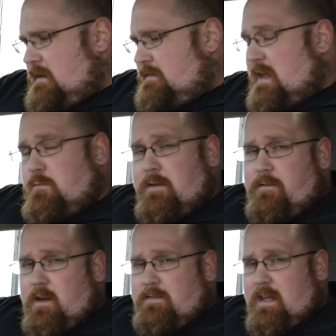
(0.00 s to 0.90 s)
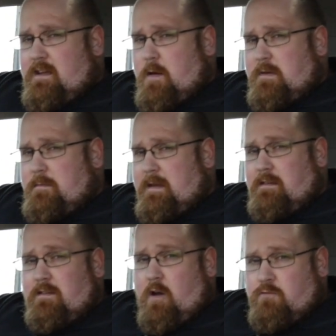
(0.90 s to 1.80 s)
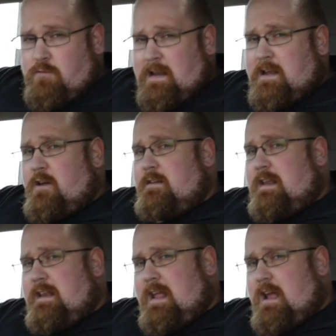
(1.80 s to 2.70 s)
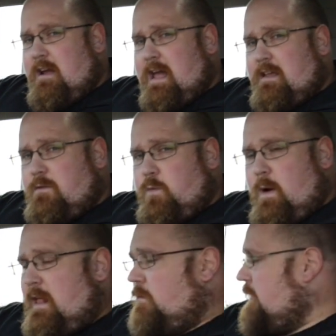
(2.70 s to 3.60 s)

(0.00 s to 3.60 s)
Then we find that cubby spaces are really good in here as well.